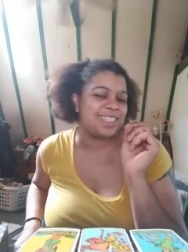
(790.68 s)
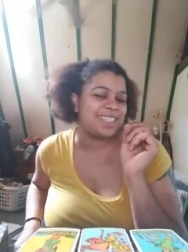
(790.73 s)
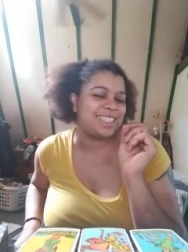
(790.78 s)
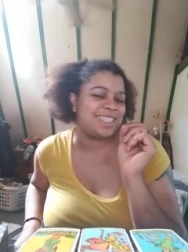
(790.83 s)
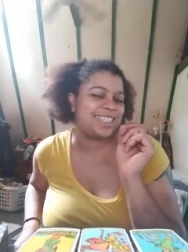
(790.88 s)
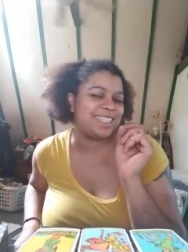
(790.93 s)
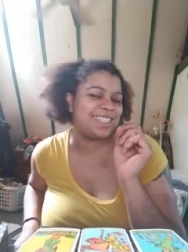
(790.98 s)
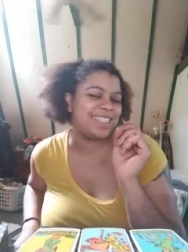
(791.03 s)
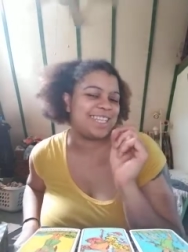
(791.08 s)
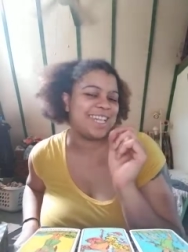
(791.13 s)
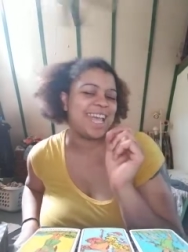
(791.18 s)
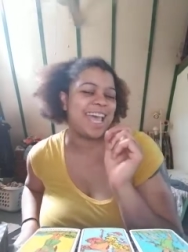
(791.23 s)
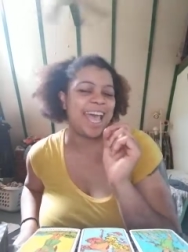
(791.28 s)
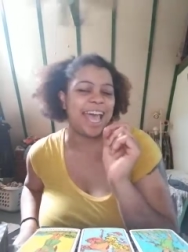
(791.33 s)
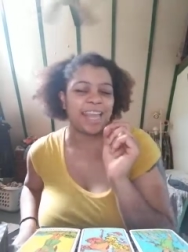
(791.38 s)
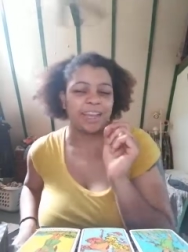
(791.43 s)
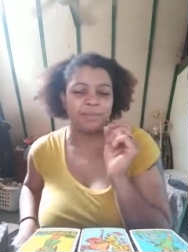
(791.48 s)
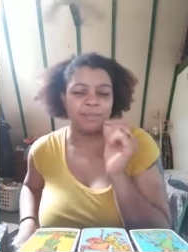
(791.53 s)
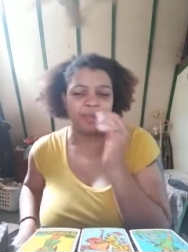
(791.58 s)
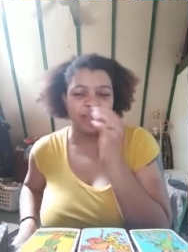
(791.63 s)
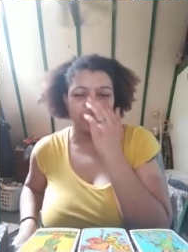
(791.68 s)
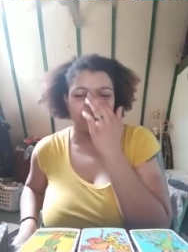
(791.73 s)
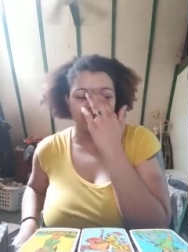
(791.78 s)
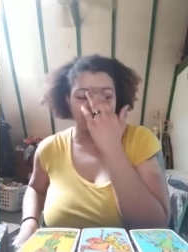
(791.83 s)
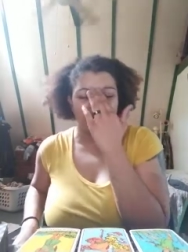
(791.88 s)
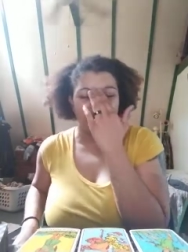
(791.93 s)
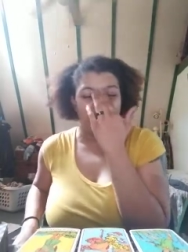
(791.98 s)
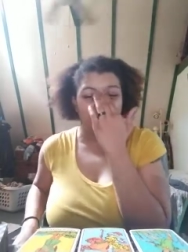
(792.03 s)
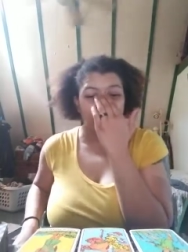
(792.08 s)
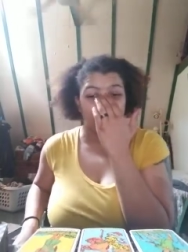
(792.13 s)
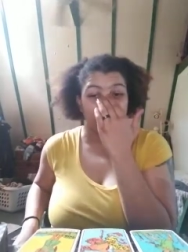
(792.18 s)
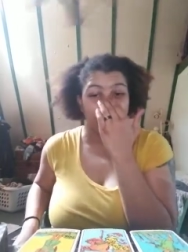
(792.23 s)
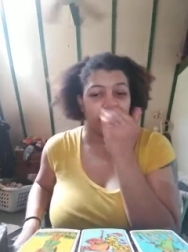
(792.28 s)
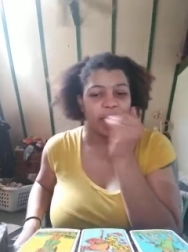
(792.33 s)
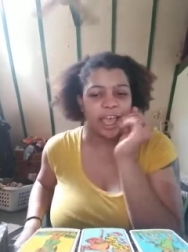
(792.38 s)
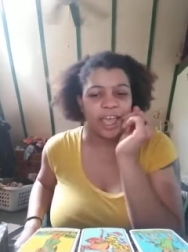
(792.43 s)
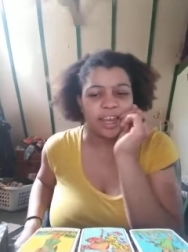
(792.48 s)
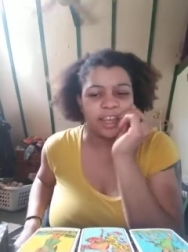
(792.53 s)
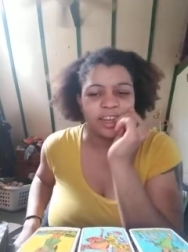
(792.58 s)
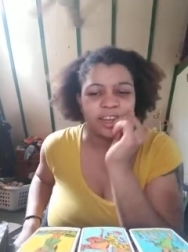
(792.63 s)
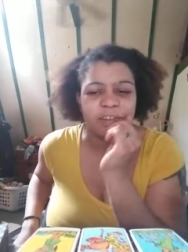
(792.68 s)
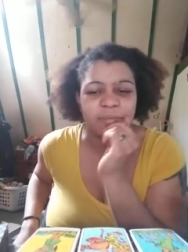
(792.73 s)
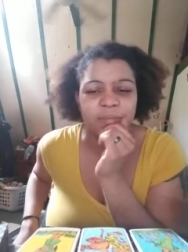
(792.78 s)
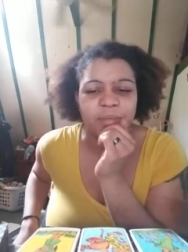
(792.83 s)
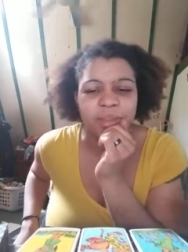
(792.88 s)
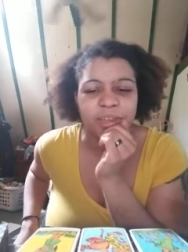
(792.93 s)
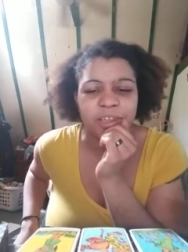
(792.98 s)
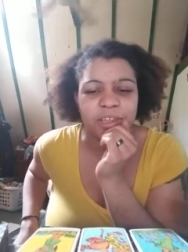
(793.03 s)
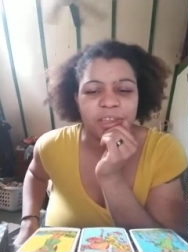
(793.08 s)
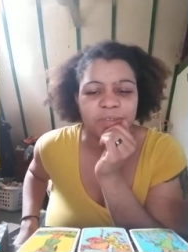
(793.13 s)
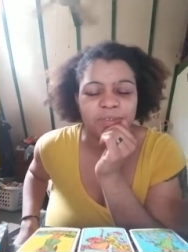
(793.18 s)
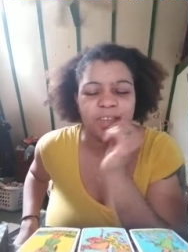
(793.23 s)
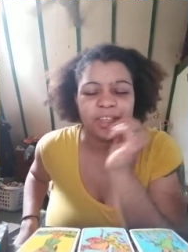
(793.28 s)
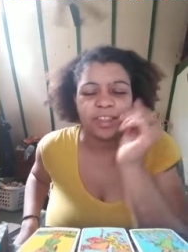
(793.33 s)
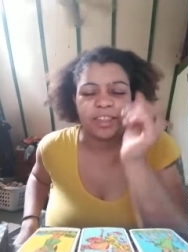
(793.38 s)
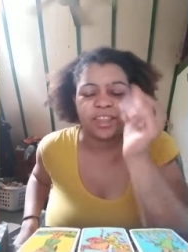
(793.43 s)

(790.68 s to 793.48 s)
tad bit too hard-headed in believing